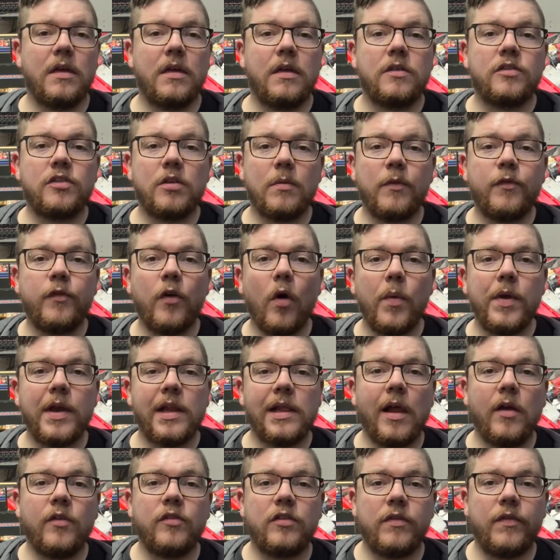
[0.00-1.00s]
So before we
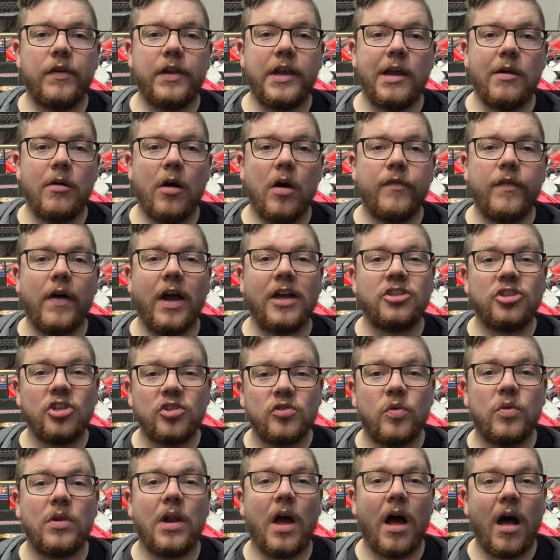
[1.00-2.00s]
close the video off, I
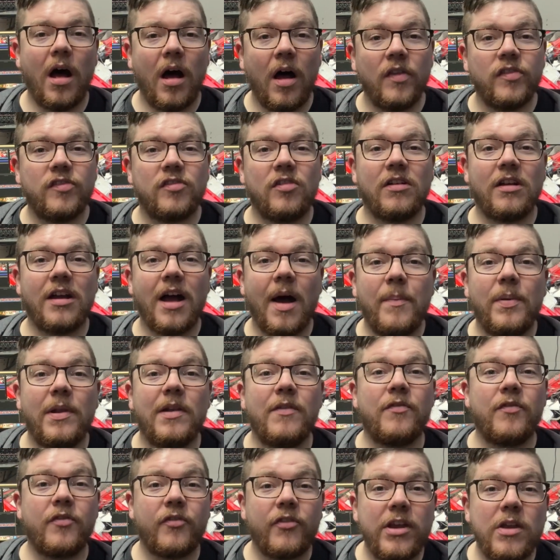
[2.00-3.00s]
just want to answer a couple
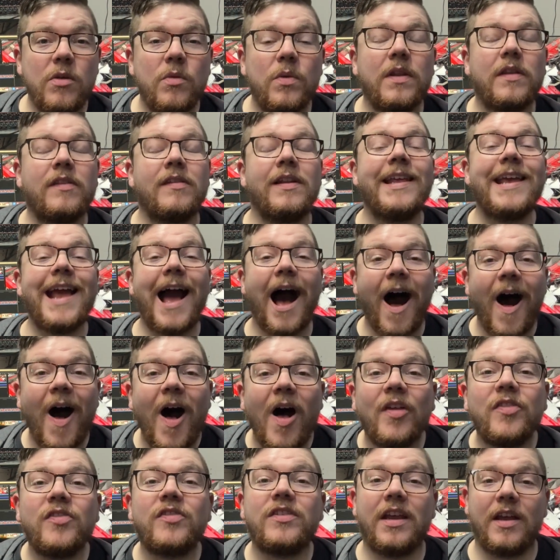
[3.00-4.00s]
of frequently
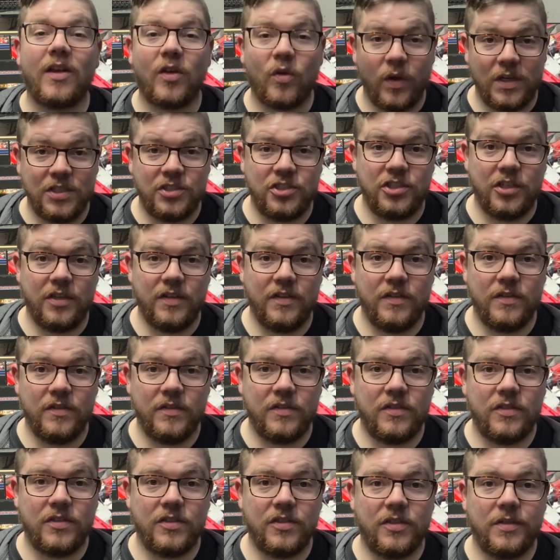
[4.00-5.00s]
asked
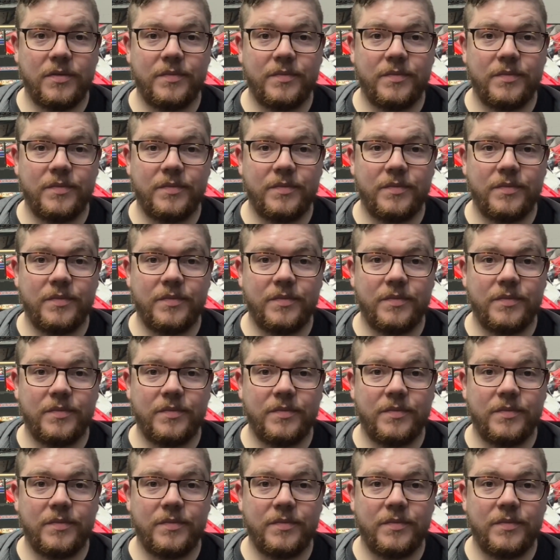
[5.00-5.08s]
questions.